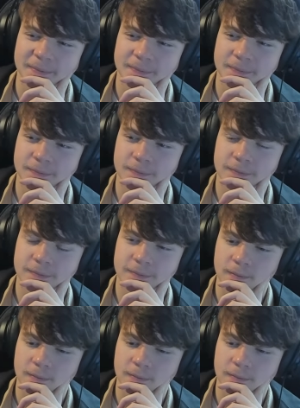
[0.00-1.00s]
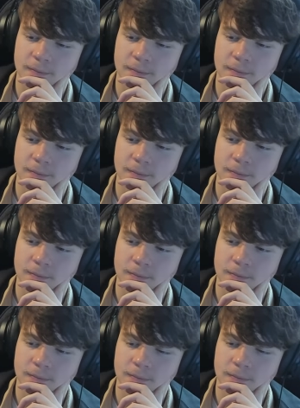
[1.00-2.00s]

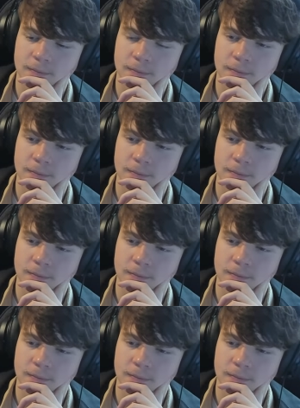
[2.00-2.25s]
(no one is talking)